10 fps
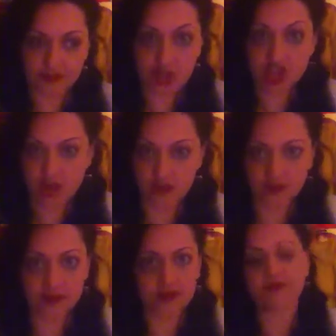shadow
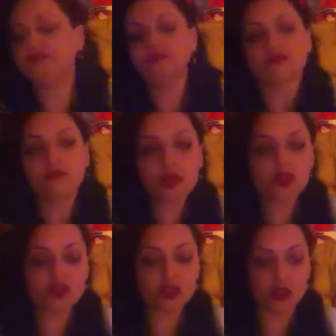government.
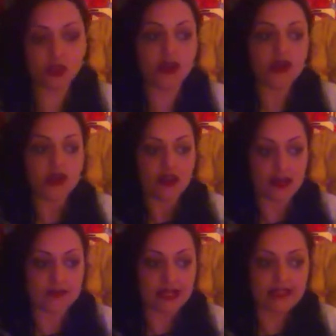So
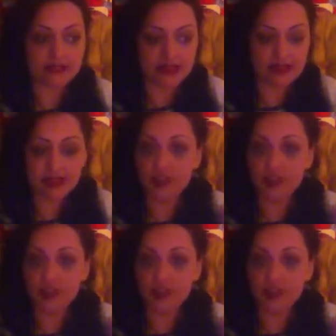that's the main thing.